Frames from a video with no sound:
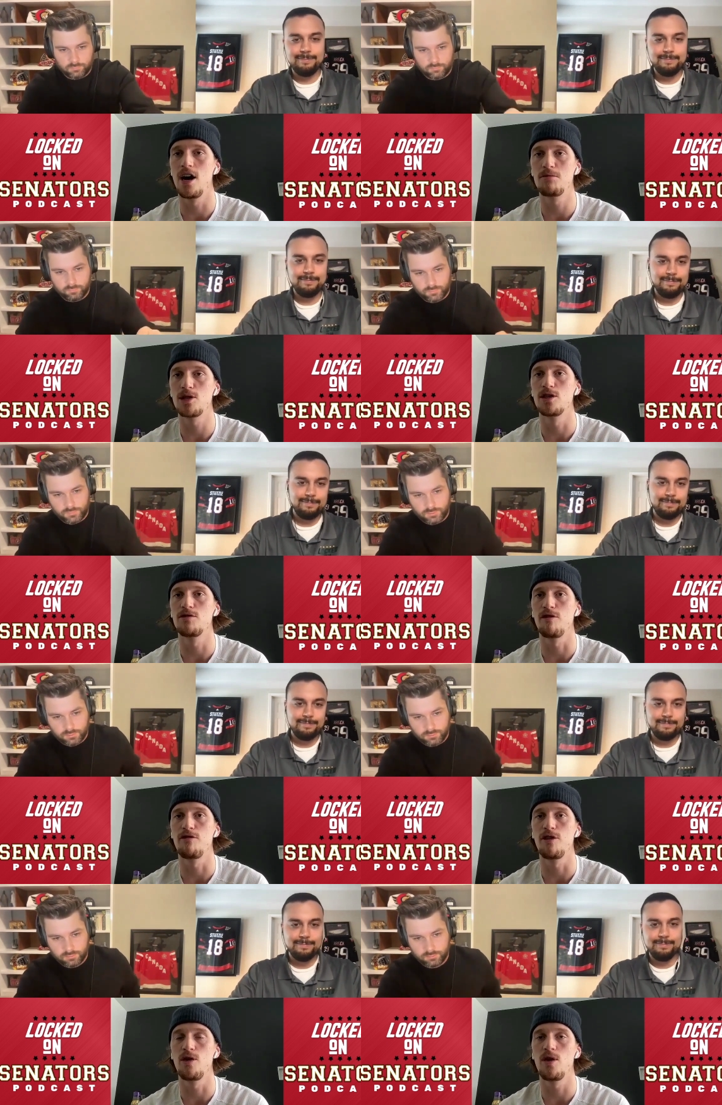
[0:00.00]
Speaker 1: options for
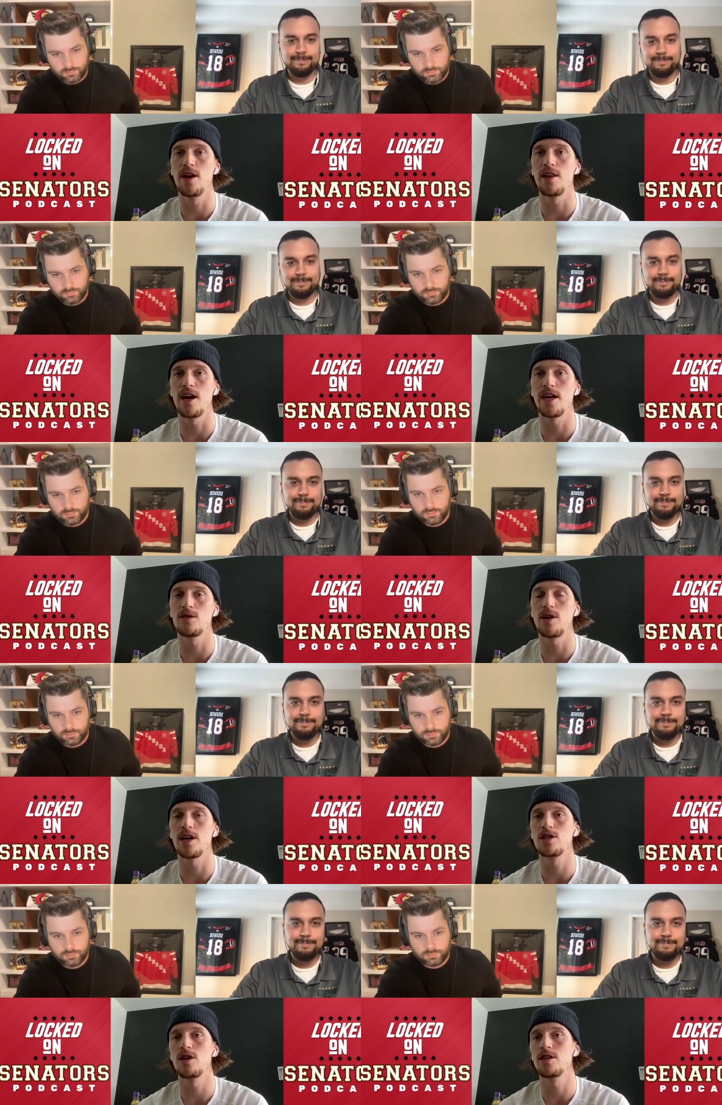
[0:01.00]
food and nice
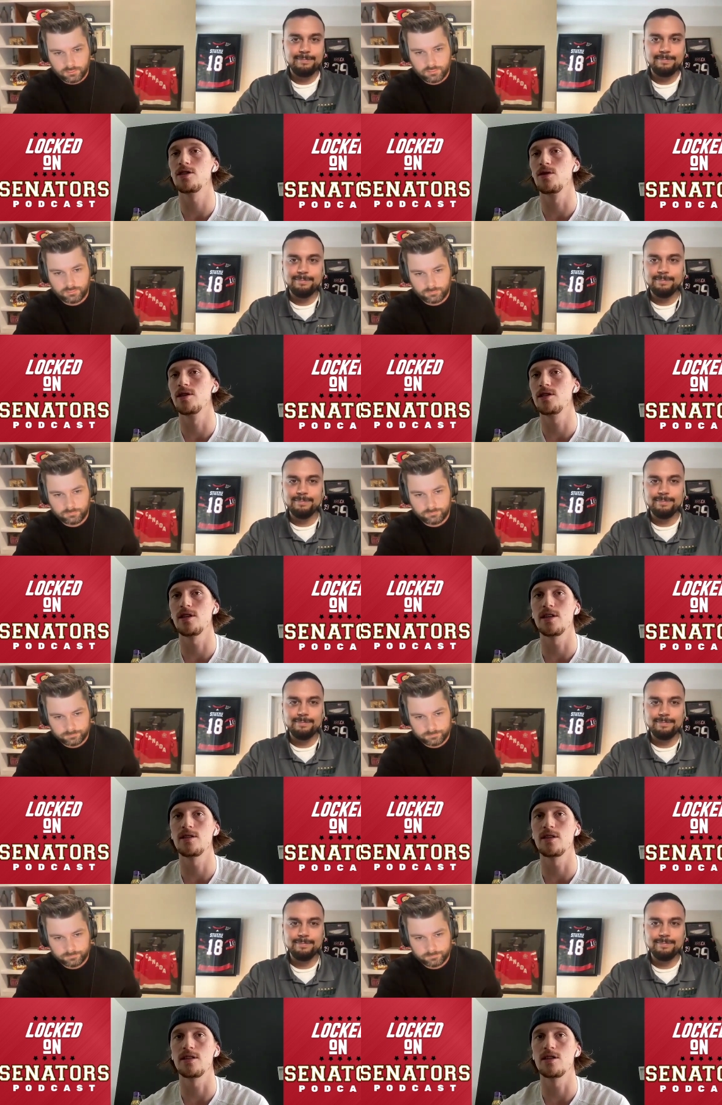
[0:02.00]
restaurants. So it's
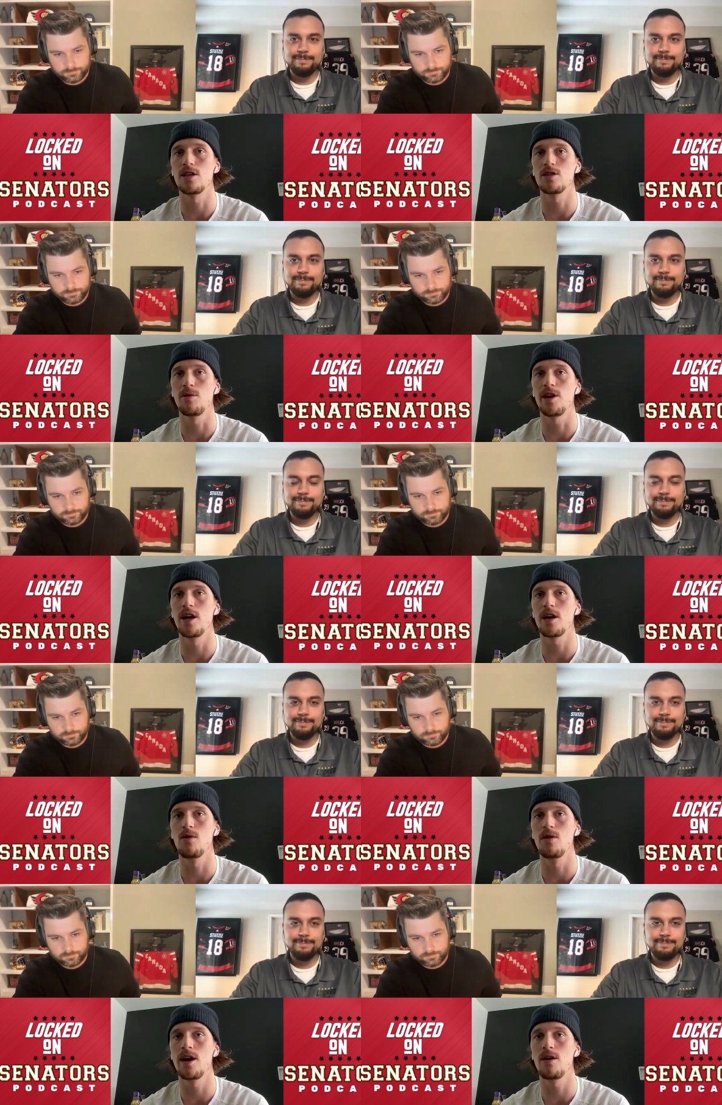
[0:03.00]
it's it's awesome. We like
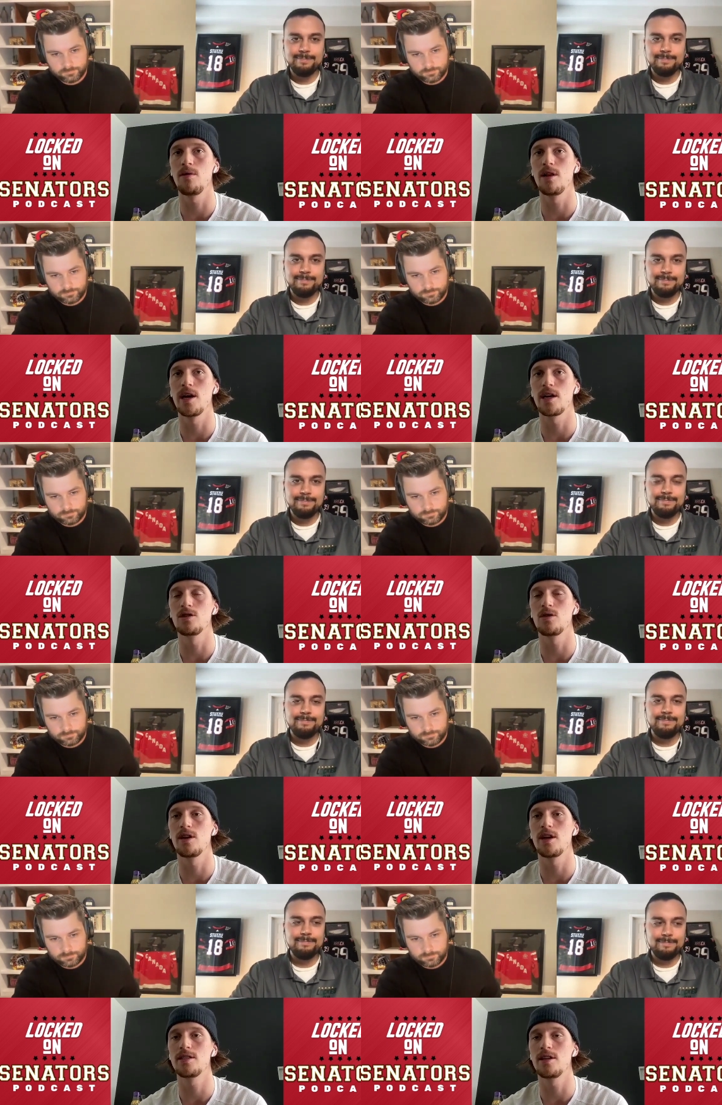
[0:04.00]
going out. We like
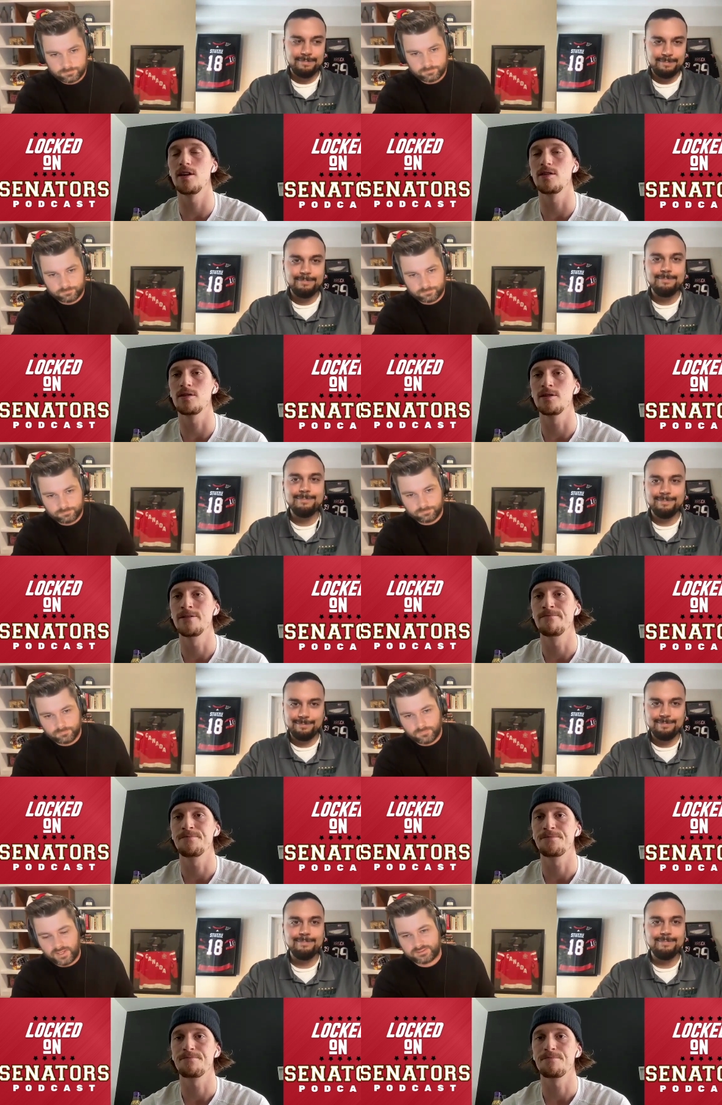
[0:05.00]
enjoying nice dinners.
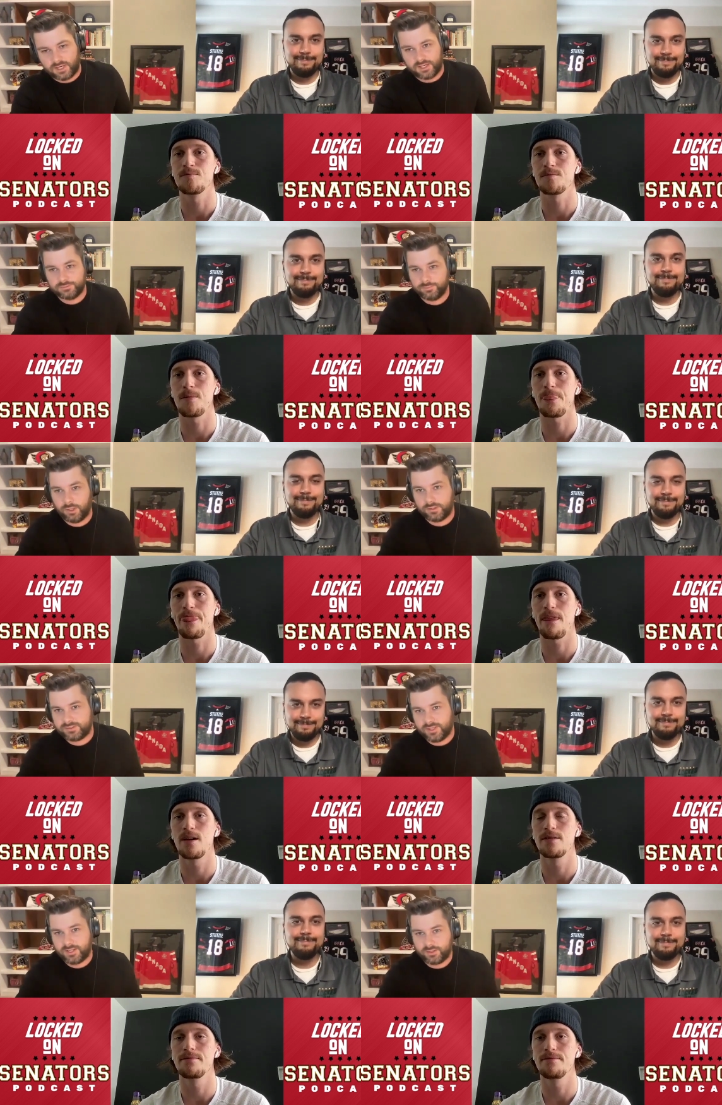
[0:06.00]
Speaker 2: That's awesome. No,
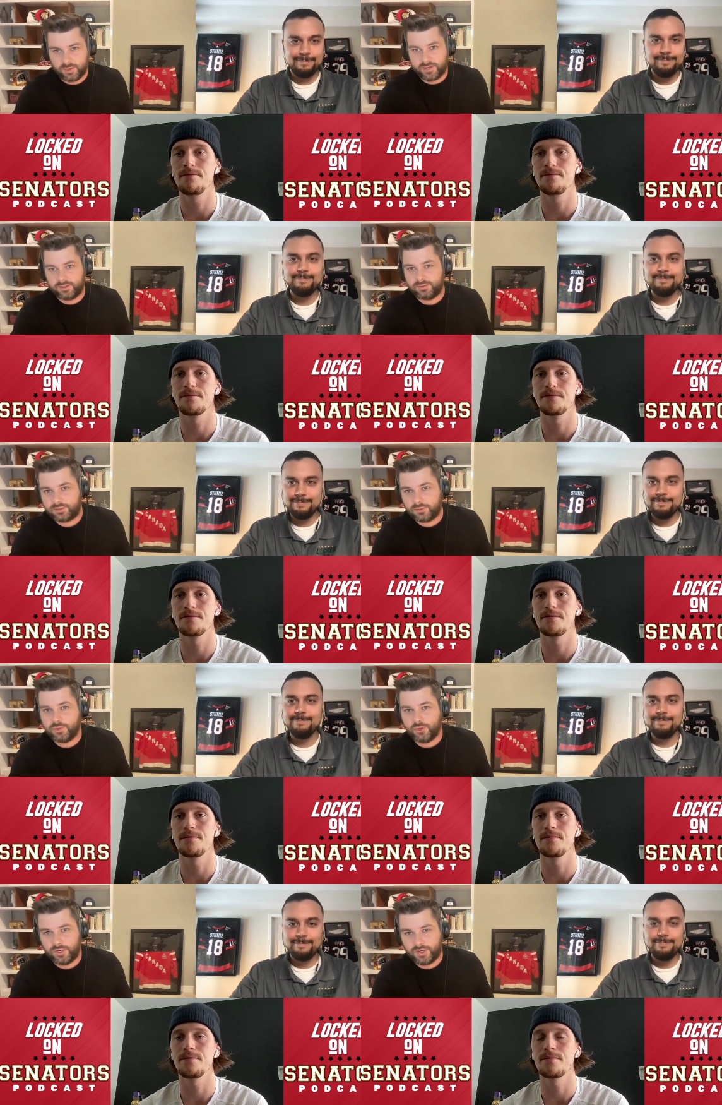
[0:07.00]
it's a great
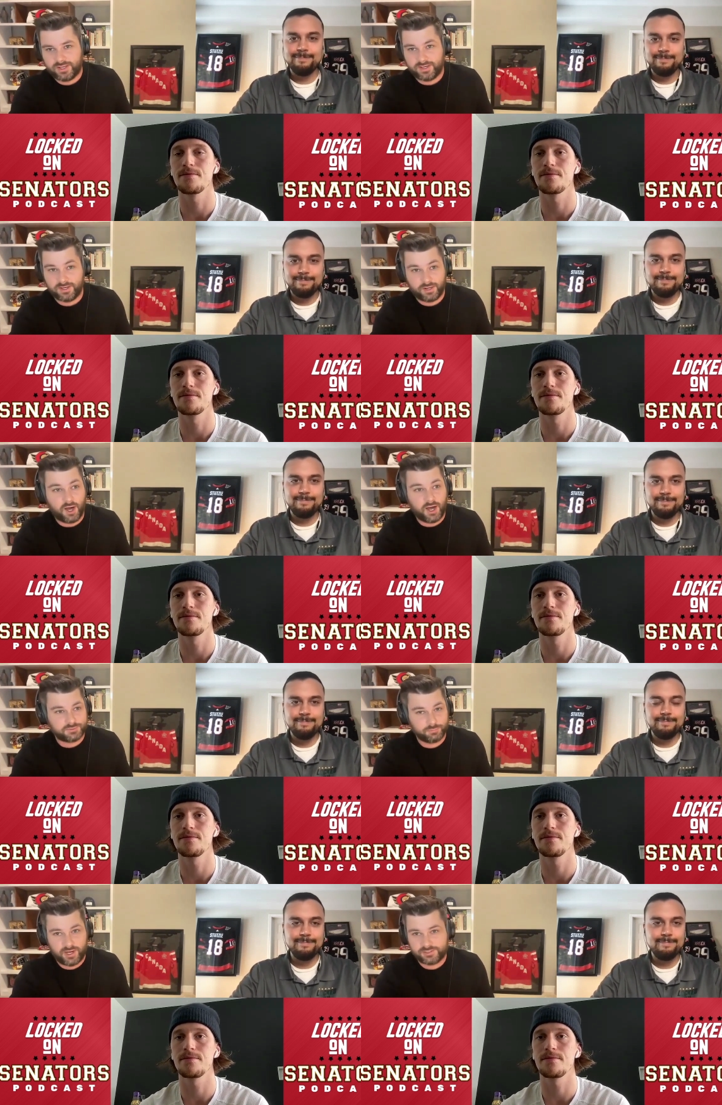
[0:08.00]
community and an
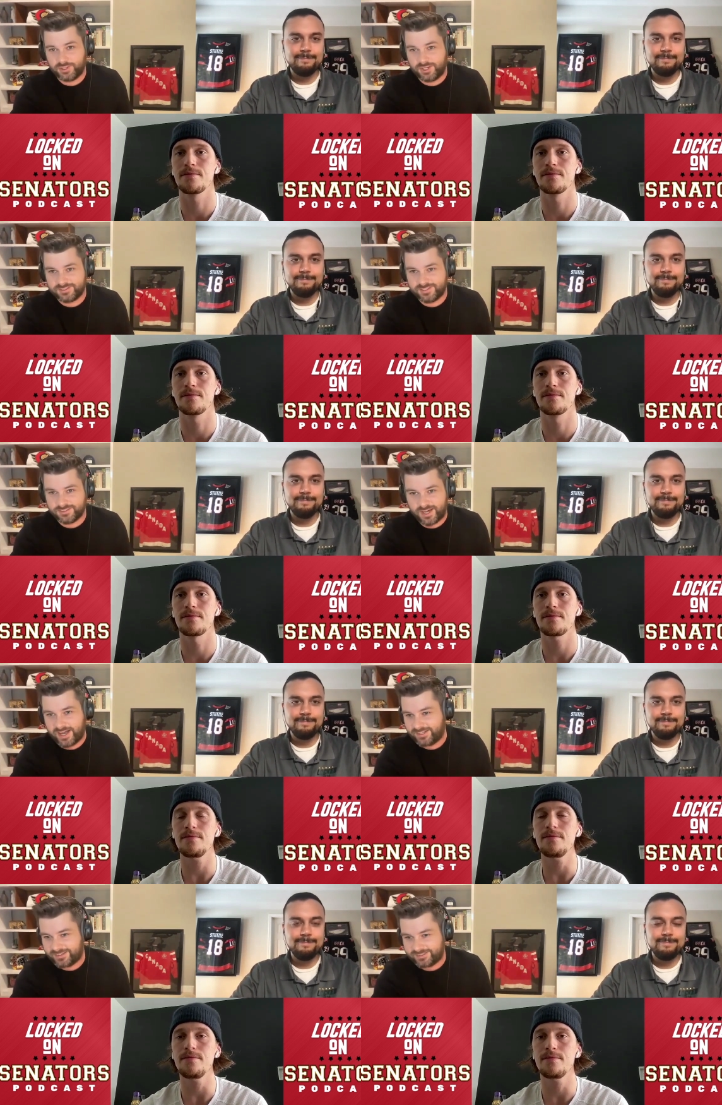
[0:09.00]
awesome restaurant scene. So I
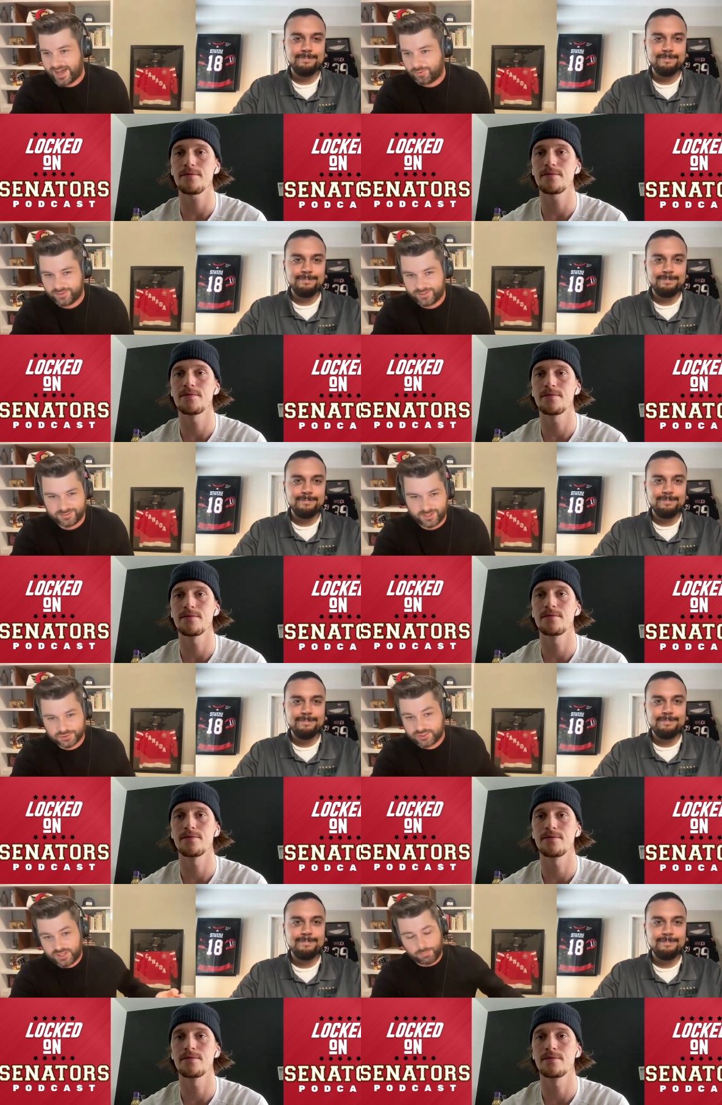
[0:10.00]
had to get that one in there.
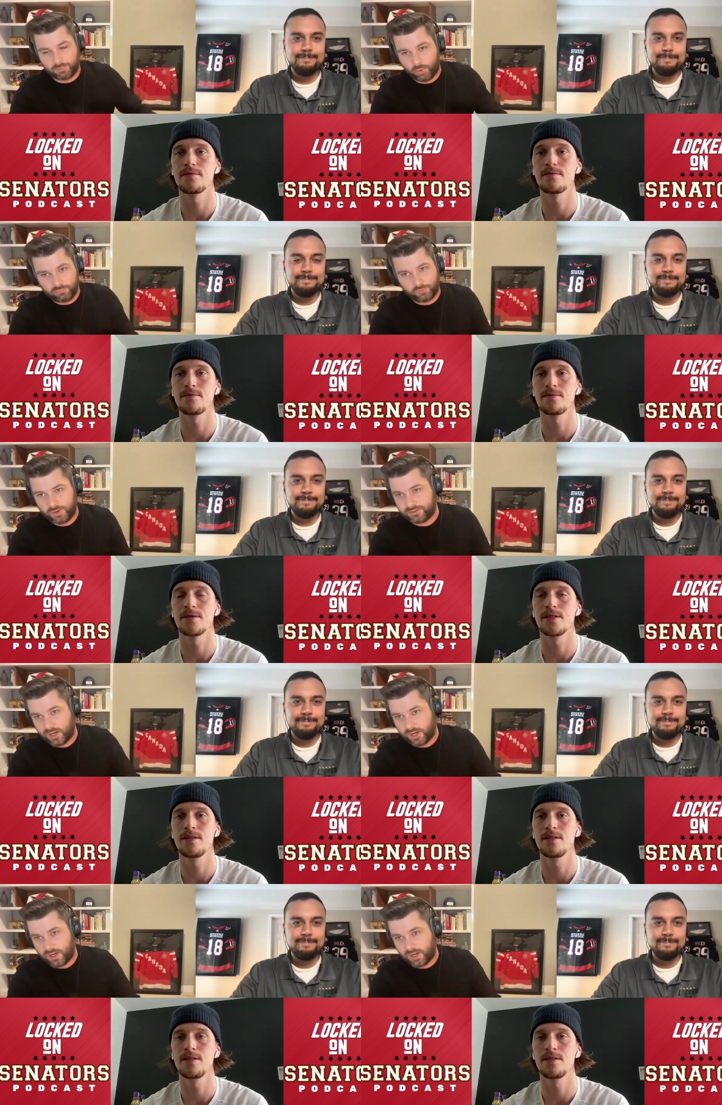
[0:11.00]
Just a couple more for you,